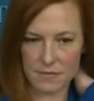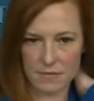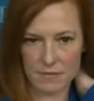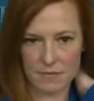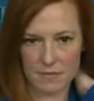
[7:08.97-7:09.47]

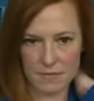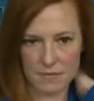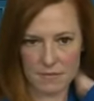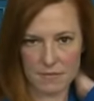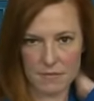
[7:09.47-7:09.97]
speaking of
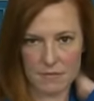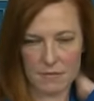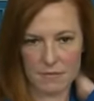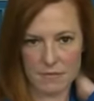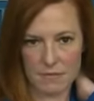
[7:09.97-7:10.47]
uh,
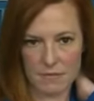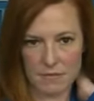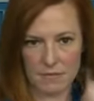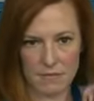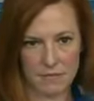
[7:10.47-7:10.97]

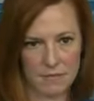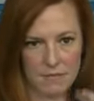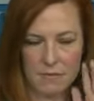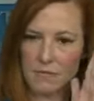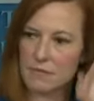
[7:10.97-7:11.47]
NATO's
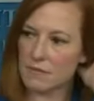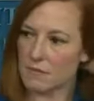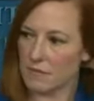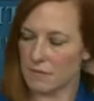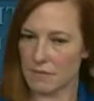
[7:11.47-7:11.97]
eastern
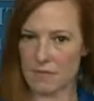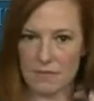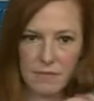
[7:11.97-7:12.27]
flank,